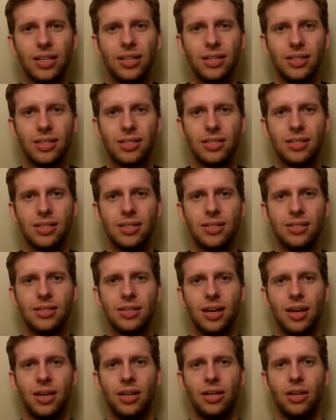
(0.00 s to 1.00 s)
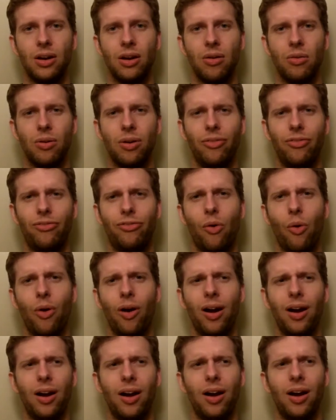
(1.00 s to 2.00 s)
tendencies,
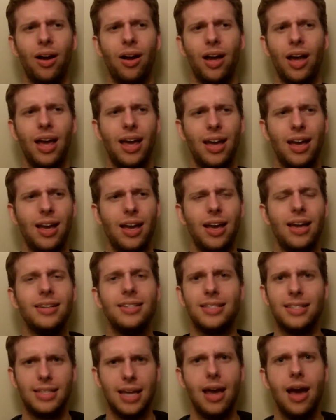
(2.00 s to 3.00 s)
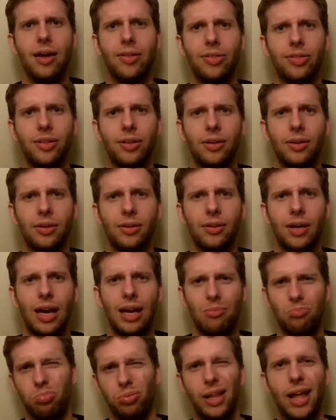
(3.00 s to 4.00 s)
and death
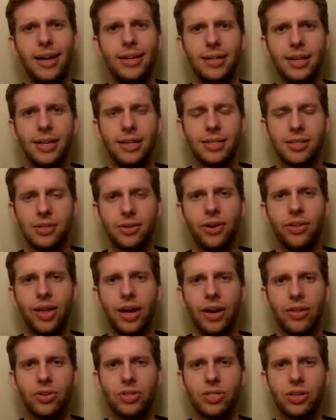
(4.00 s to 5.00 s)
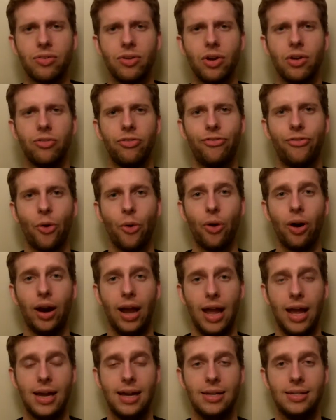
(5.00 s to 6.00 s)
and blindness and all that other stuff
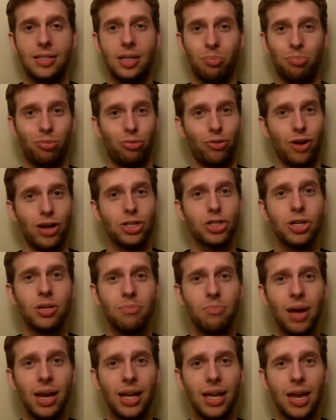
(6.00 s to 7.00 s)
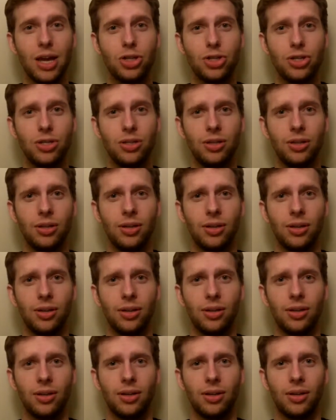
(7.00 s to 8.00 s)
for a depression medication,
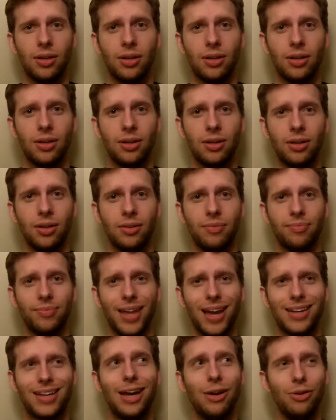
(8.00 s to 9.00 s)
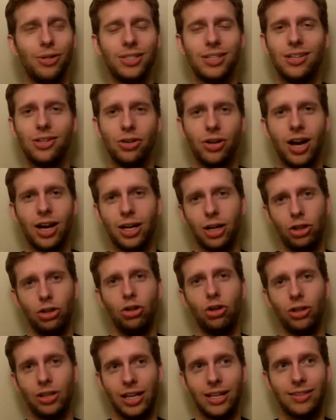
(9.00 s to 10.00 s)
I guarantee you're not going to
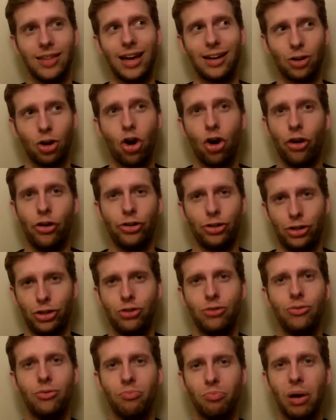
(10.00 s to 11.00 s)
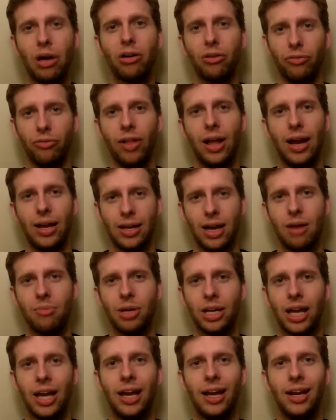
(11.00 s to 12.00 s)
look like that cartoon butterfly
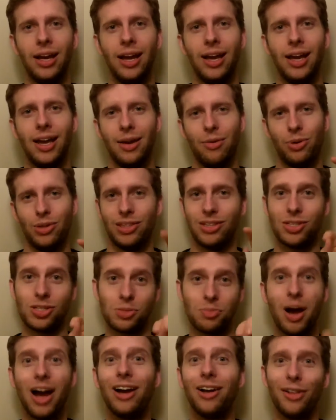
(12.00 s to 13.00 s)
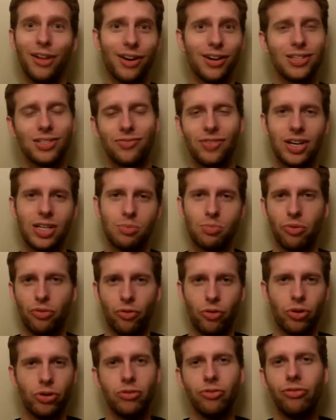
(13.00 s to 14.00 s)
coming in with a smile on its face
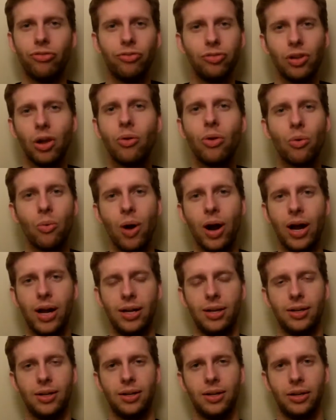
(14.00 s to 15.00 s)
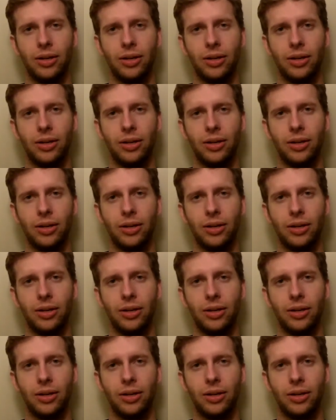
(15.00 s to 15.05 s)
before you float away,